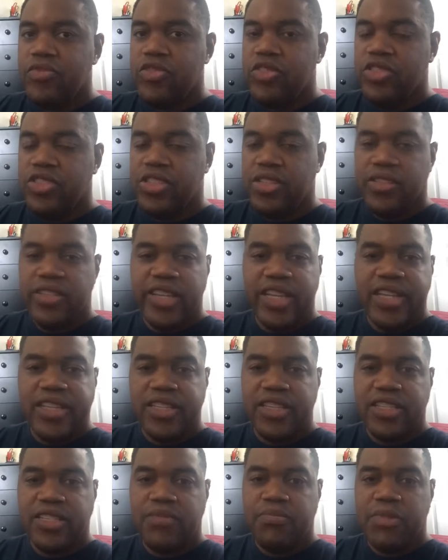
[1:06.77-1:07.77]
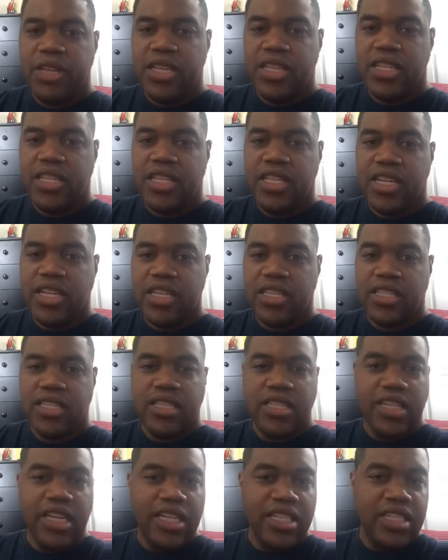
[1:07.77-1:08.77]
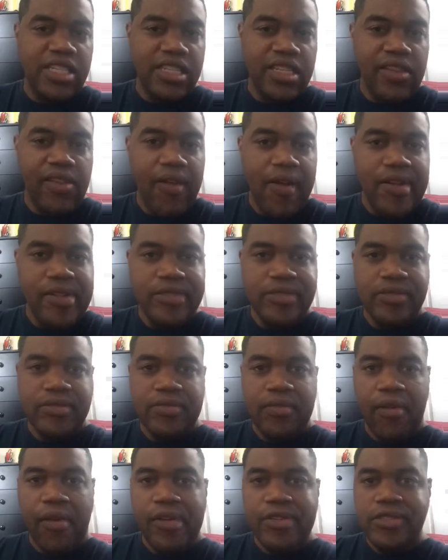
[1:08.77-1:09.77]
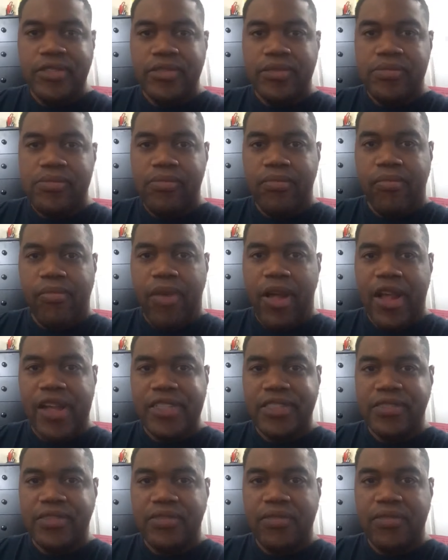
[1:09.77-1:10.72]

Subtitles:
Sometimes it doesn't mean anything because it doesn't. But,